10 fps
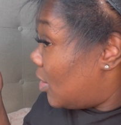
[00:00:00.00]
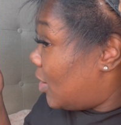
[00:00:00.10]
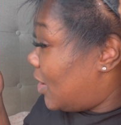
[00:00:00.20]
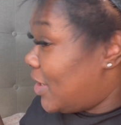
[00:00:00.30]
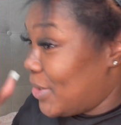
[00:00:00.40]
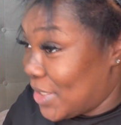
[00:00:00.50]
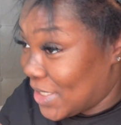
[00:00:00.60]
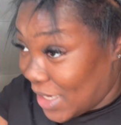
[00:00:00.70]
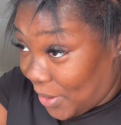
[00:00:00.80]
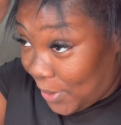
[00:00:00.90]
You
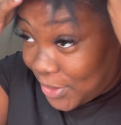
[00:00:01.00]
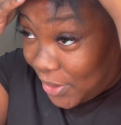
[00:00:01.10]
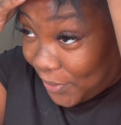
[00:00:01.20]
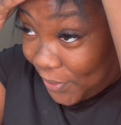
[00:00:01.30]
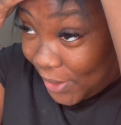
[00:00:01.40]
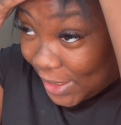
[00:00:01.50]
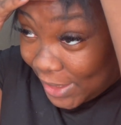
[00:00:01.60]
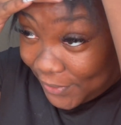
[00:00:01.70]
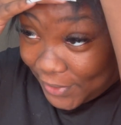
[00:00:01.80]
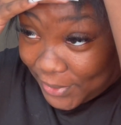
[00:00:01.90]
just don't want your front
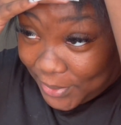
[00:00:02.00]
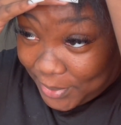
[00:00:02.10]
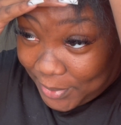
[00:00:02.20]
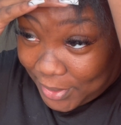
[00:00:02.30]
lifting up.